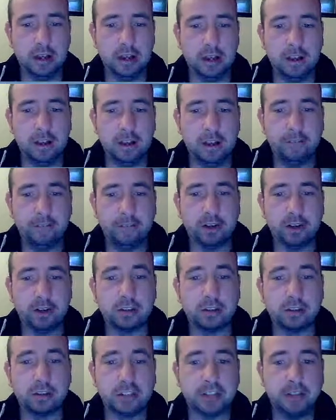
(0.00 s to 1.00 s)
Figure
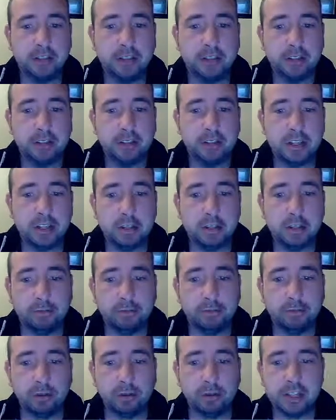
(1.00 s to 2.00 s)

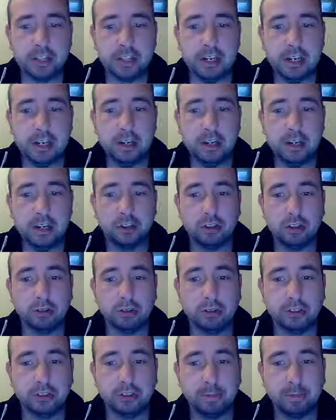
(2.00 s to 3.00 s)
1714 shows the
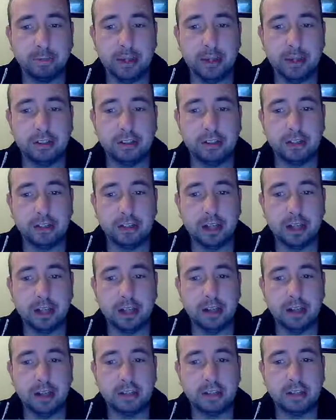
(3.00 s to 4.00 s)
basic
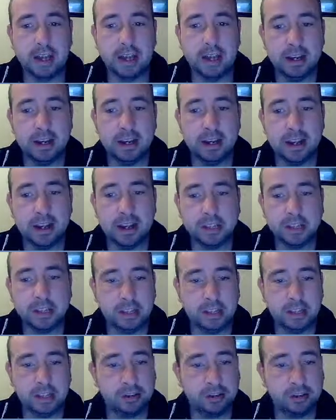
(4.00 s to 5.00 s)
Telnet
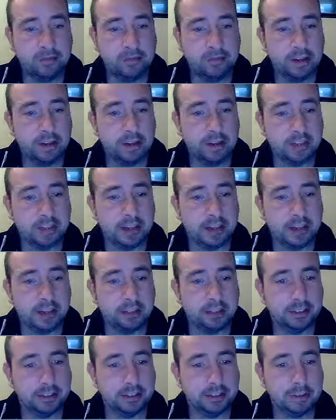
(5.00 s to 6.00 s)
interface as it's
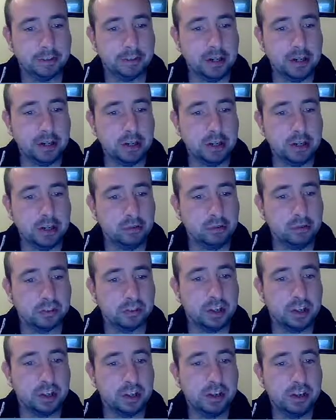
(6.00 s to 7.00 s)
being used
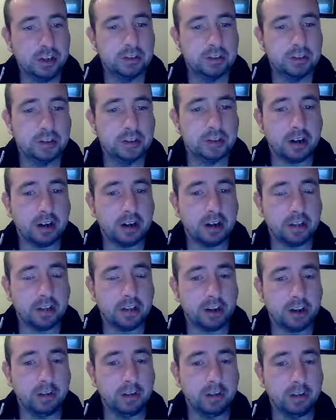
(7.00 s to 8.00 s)
to start a
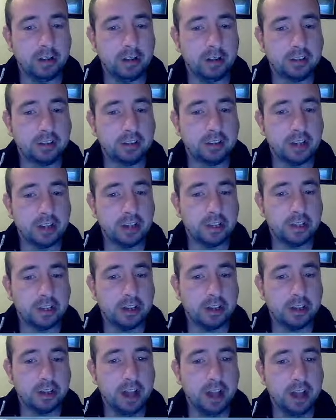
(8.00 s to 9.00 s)
terminal session
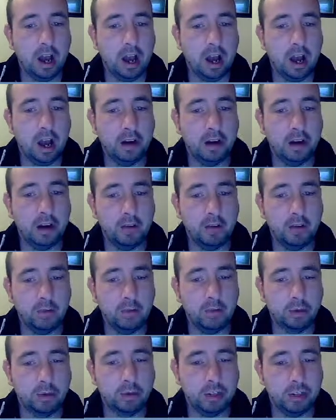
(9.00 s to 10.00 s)
on a remote
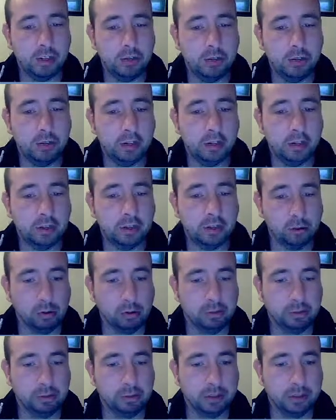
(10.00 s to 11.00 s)
Unix
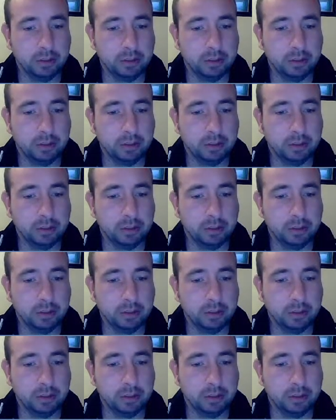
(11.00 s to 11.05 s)
host.